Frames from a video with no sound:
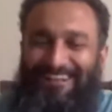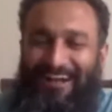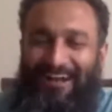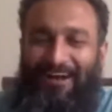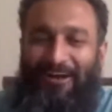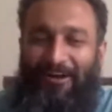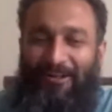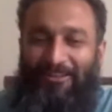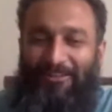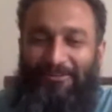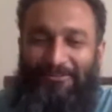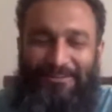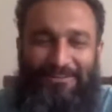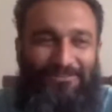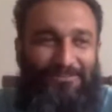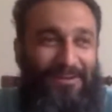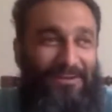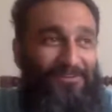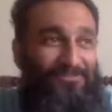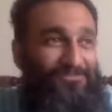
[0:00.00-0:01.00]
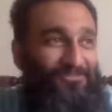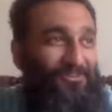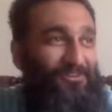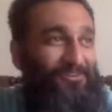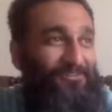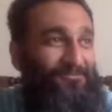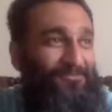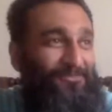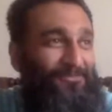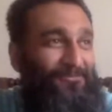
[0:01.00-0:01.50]
although I did try to join
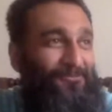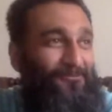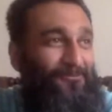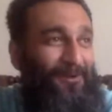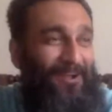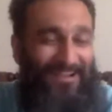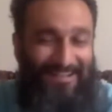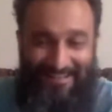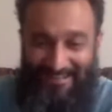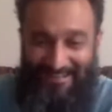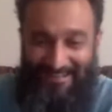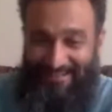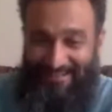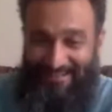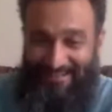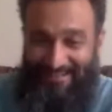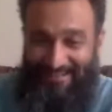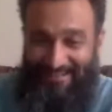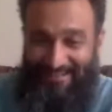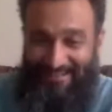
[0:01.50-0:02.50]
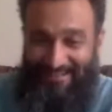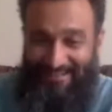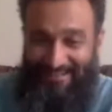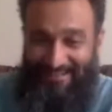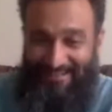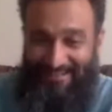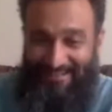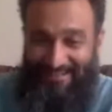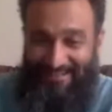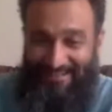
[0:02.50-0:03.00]
a few white nationalist
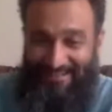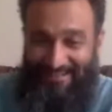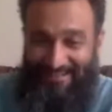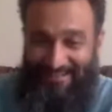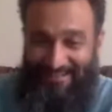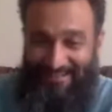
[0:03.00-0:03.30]
groups in